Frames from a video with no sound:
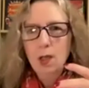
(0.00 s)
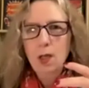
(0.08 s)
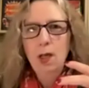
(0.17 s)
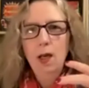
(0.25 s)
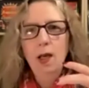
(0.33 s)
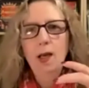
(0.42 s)

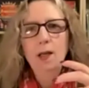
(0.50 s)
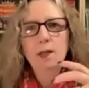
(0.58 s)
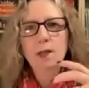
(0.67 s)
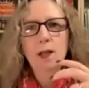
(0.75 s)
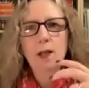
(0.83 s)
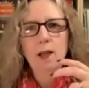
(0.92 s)

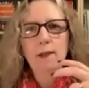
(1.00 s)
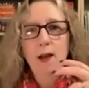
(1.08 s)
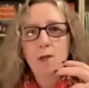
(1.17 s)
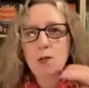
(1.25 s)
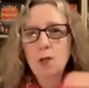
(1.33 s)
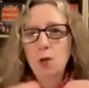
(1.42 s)
And that
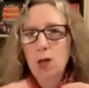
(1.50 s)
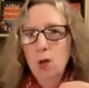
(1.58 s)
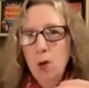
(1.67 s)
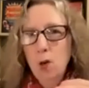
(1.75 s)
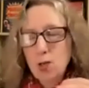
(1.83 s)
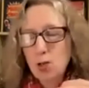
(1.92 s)
was a great
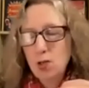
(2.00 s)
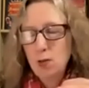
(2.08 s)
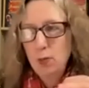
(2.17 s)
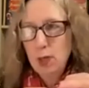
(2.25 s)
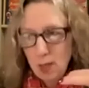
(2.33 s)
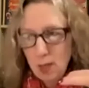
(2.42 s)
question,
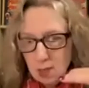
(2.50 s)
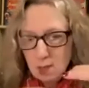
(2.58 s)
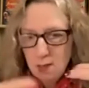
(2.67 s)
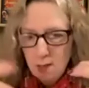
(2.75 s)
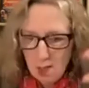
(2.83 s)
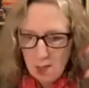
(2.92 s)

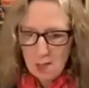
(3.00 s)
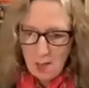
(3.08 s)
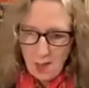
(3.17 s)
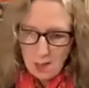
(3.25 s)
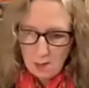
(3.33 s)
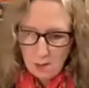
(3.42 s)
because I
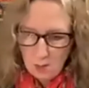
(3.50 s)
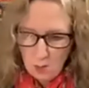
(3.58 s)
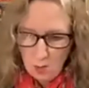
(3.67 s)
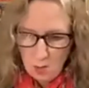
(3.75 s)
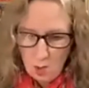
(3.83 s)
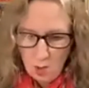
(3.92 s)
said,
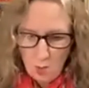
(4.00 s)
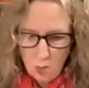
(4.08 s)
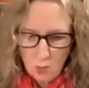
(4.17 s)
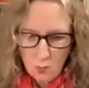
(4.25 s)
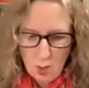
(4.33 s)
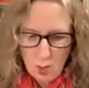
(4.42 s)

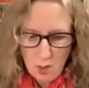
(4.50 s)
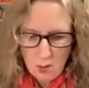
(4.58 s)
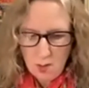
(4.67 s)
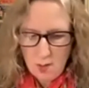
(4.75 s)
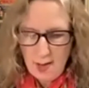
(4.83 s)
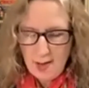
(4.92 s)
well,
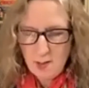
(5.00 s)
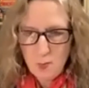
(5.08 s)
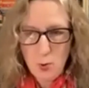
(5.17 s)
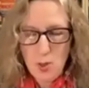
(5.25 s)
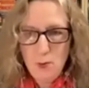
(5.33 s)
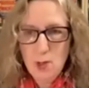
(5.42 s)
that's
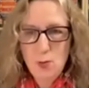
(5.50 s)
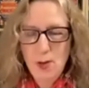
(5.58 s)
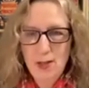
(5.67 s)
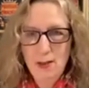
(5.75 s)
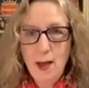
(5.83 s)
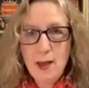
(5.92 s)
pretty much my
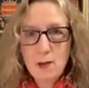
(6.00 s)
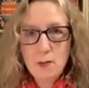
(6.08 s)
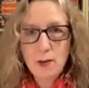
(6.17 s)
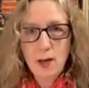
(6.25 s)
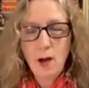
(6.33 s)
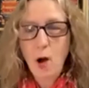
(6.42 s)
life.
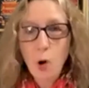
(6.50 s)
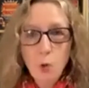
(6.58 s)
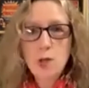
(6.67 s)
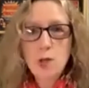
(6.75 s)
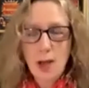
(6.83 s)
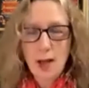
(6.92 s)
I
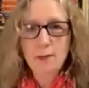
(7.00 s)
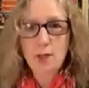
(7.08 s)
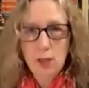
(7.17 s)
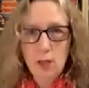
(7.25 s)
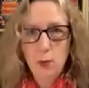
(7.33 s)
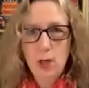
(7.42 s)
always have to
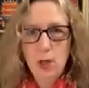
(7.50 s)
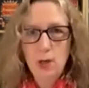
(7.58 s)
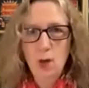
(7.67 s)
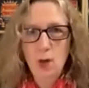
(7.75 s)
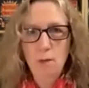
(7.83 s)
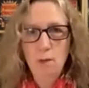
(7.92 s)
keep reading
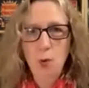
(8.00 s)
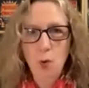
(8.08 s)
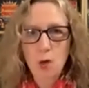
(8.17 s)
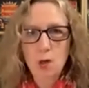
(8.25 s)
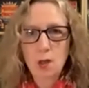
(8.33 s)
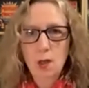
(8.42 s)
when I'm
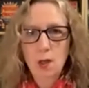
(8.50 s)
bored.